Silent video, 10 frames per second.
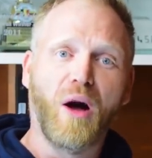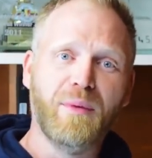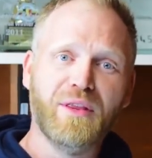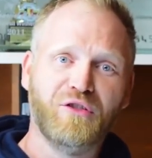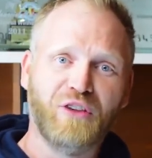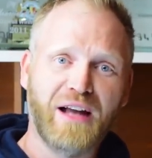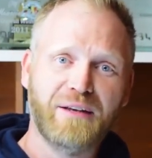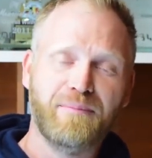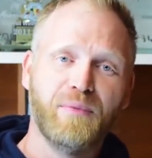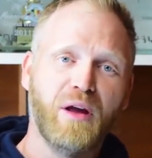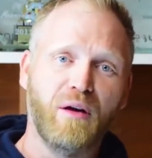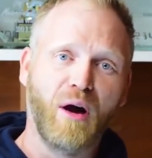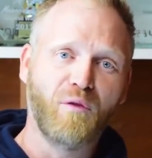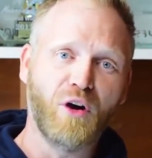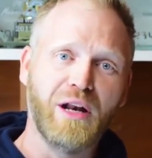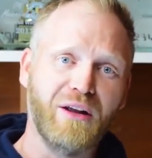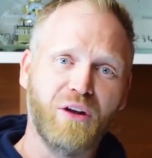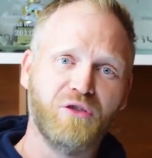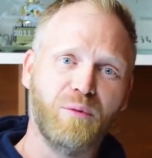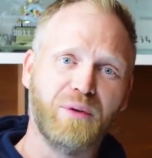I'm in the shed, I've
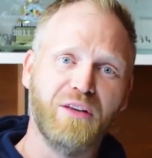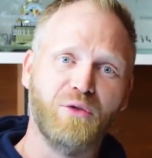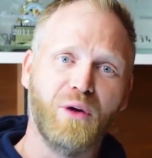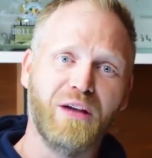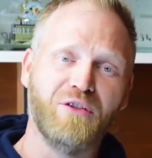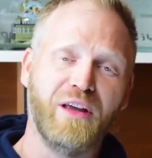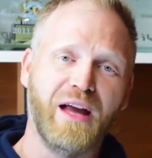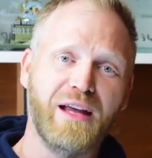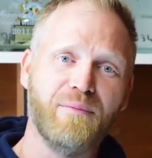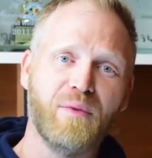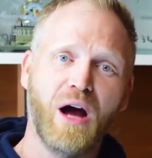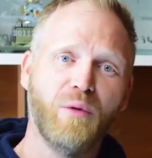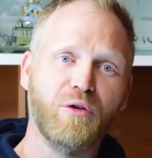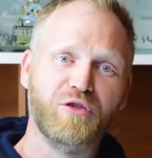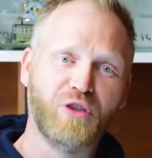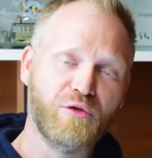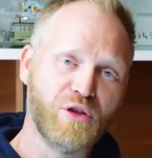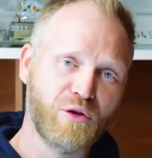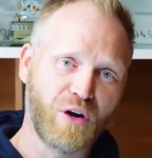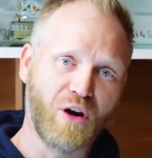got a top kit to elasticate. I'm going to show
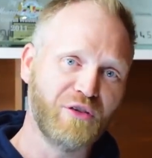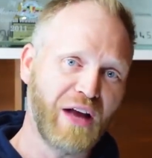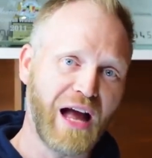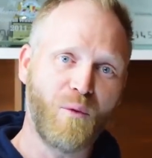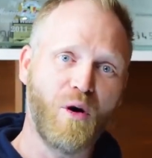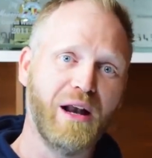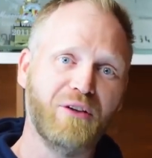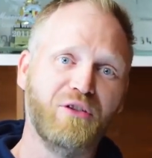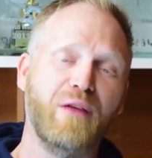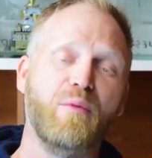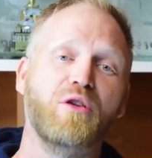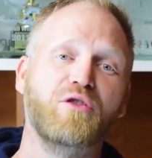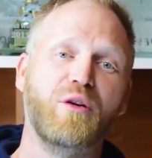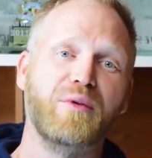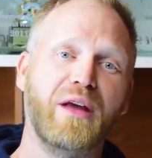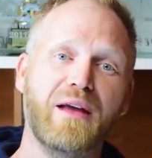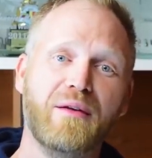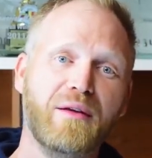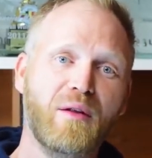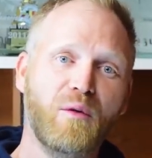you guys how I elasticate my top
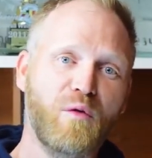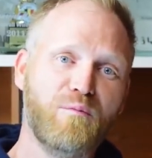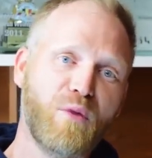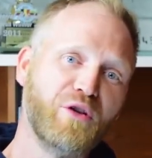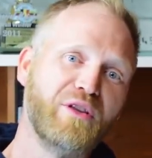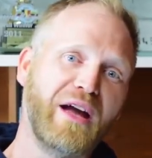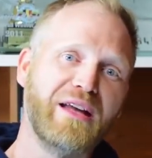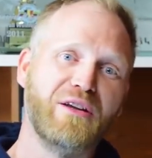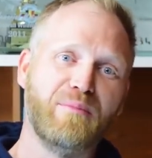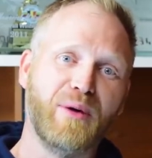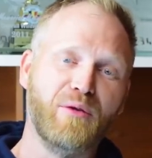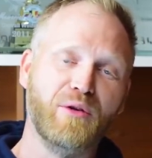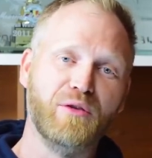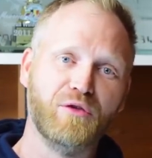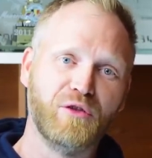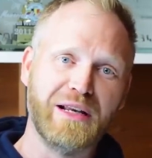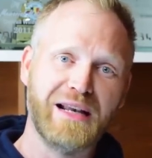kit with modern day components